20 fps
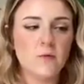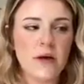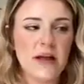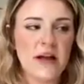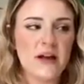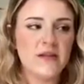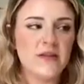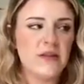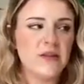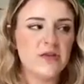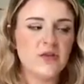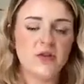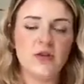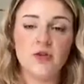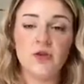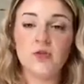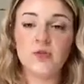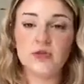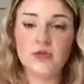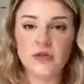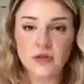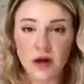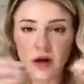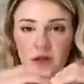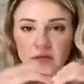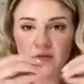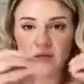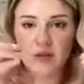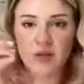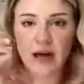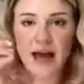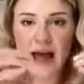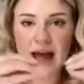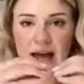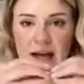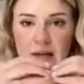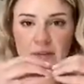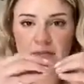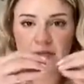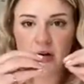where the 2 sulfur
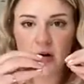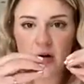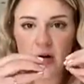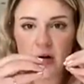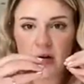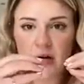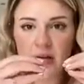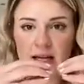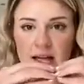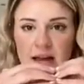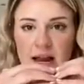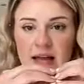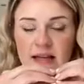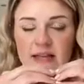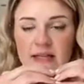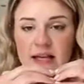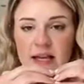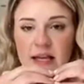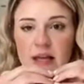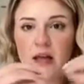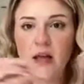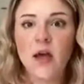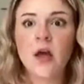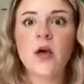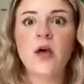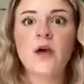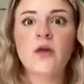atoms are connecting